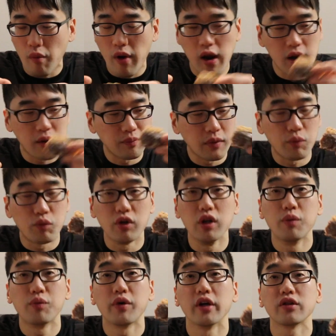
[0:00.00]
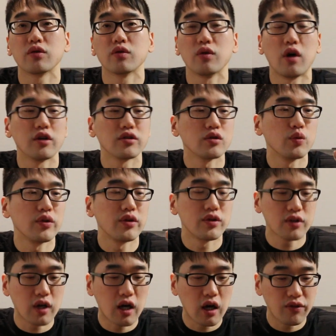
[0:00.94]
And I'm really impressed also with
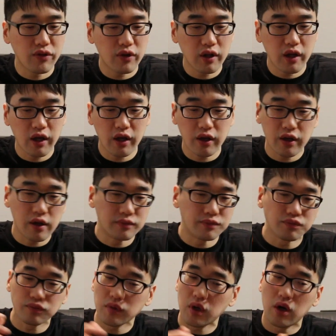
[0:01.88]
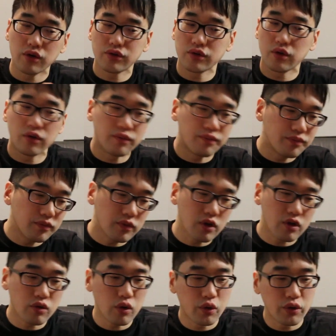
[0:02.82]
this coffee cake and also
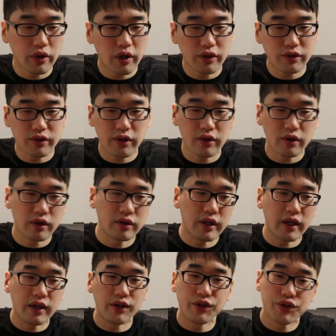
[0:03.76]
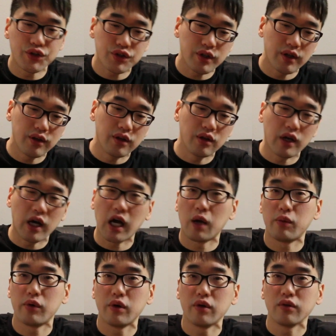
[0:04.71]
the cronut and the Danish and the
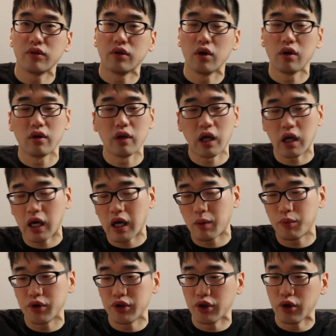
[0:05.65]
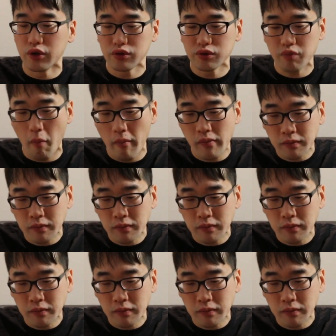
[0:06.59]
hybrid doughs.